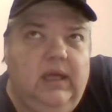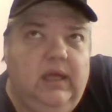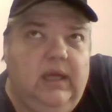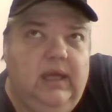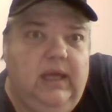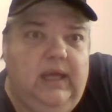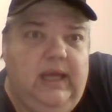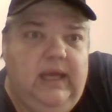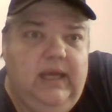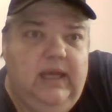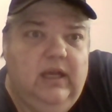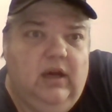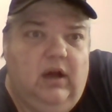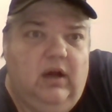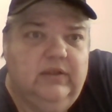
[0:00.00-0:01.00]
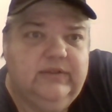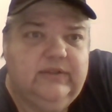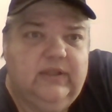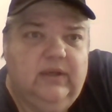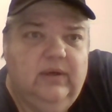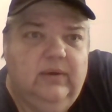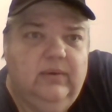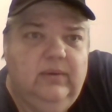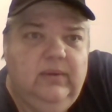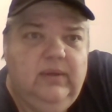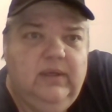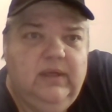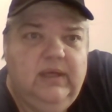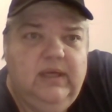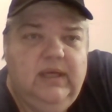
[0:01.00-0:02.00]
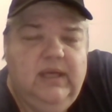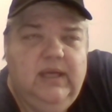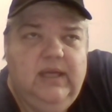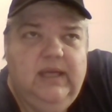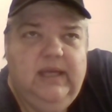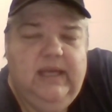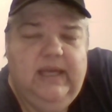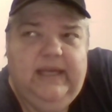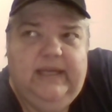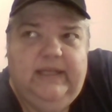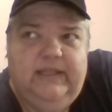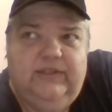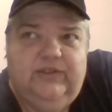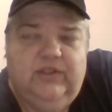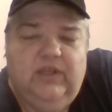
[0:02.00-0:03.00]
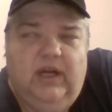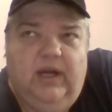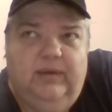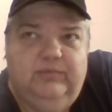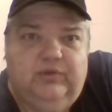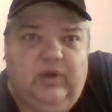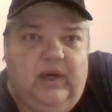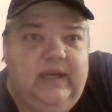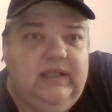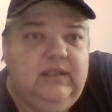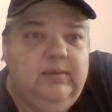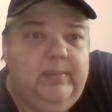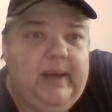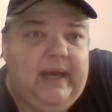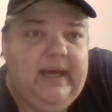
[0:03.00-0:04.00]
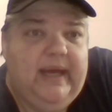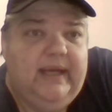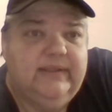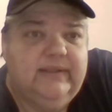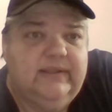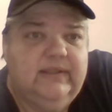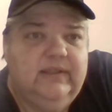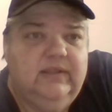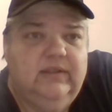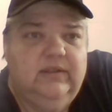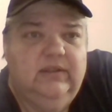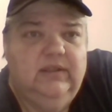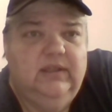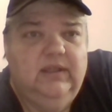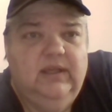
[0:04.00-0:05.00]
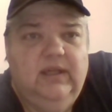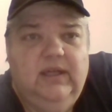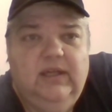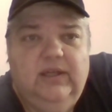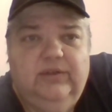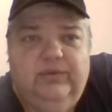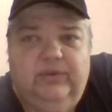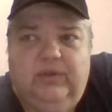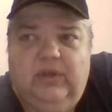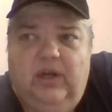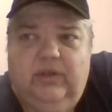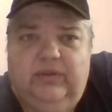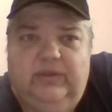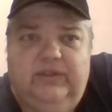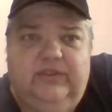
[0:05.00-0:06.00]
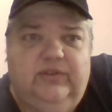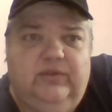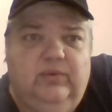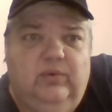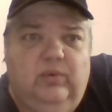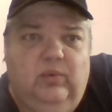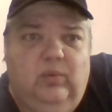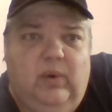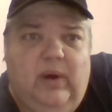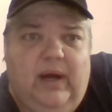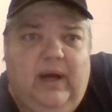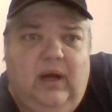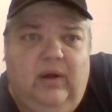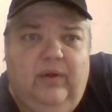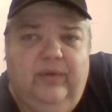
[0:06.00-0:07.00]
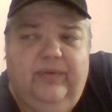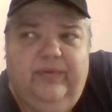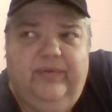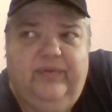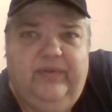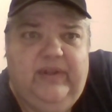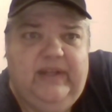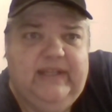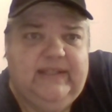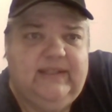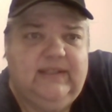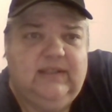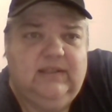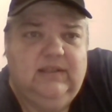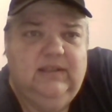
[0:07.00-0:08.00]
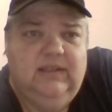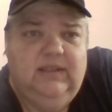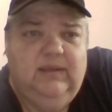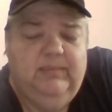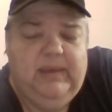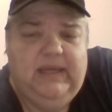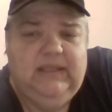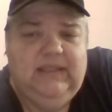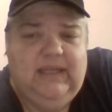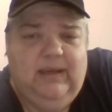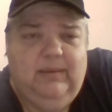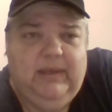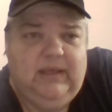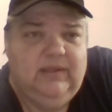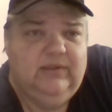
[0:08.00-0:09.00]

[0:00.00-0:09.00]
He also is trying to pass through Congress while this pandemic is